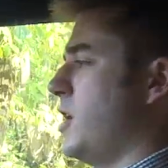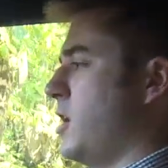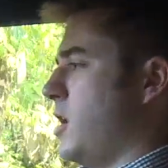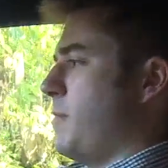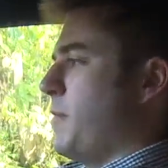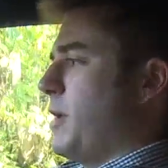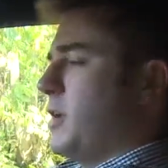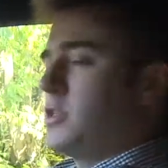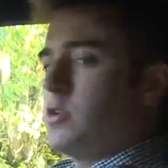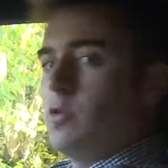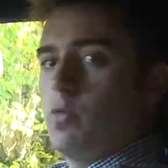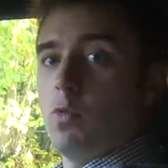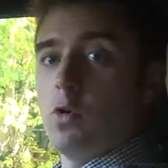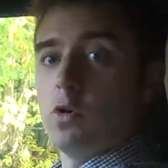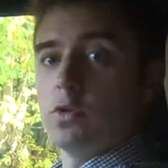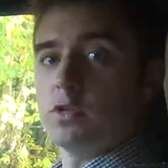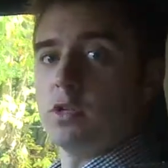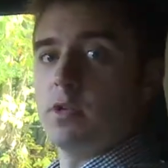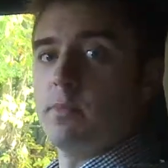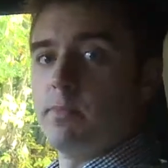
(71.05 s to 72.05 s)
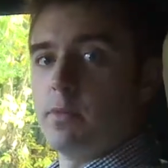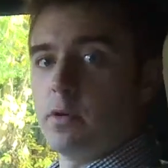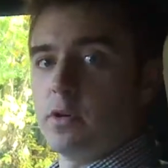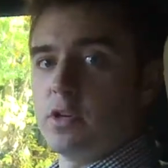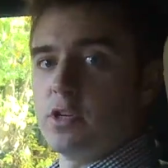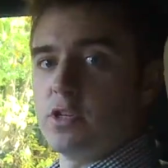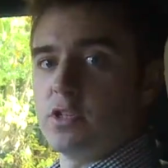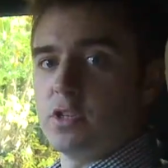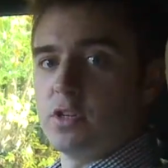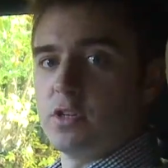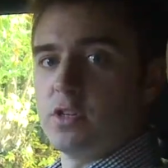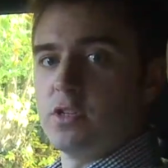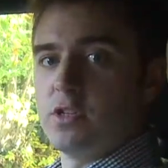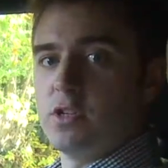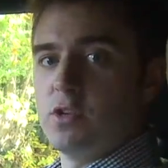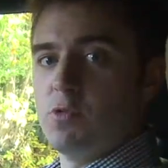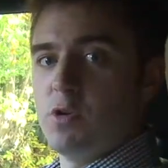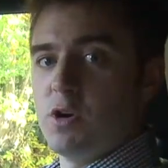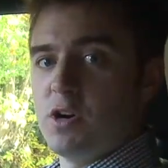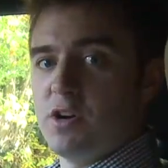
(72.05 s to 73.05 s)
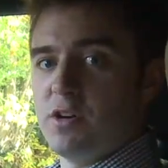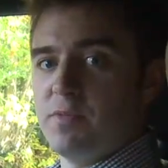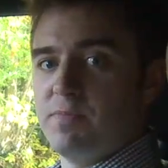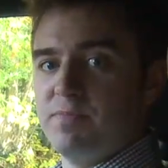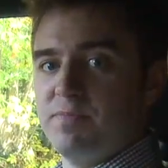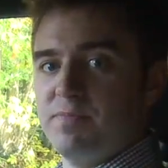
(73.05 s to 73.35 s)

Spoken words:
no matter what body size you are.